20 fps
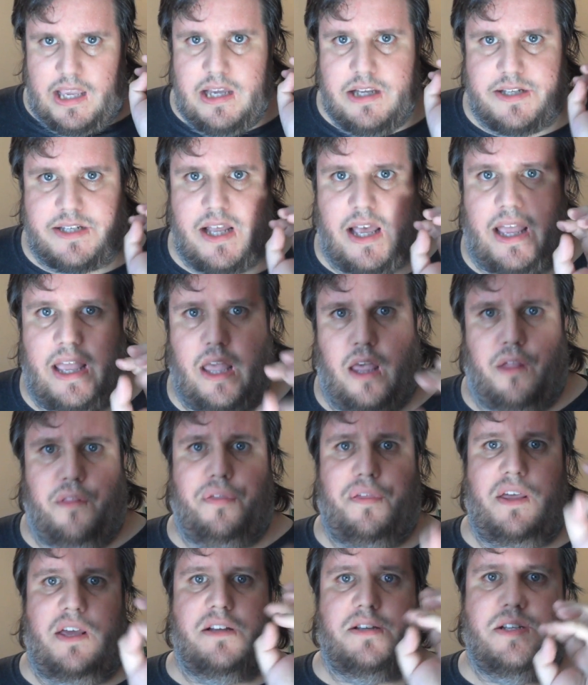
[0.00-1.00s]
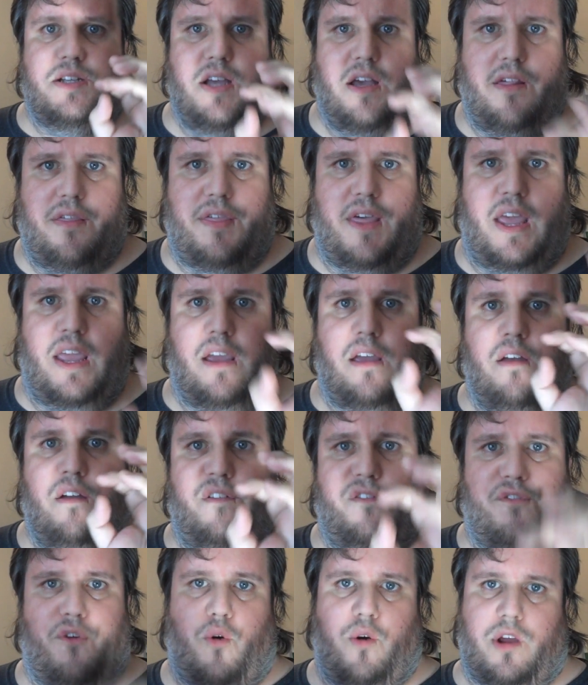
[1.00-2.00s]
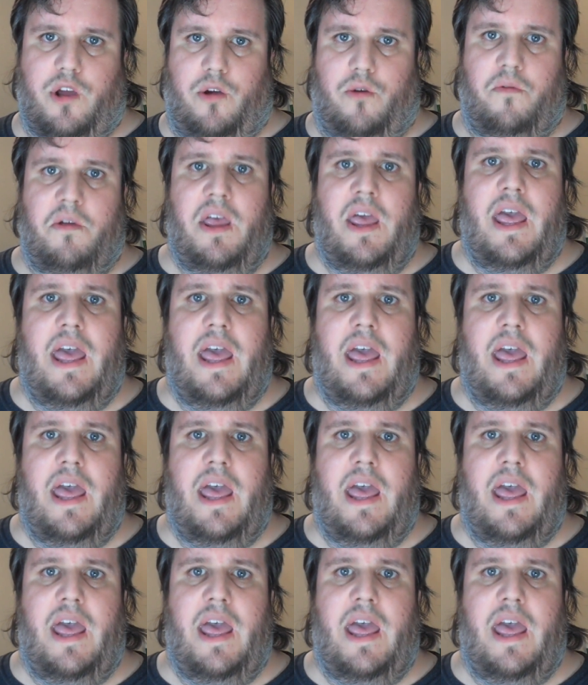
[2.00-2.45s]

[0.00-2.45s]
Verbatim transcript: is the healthiest thing for you.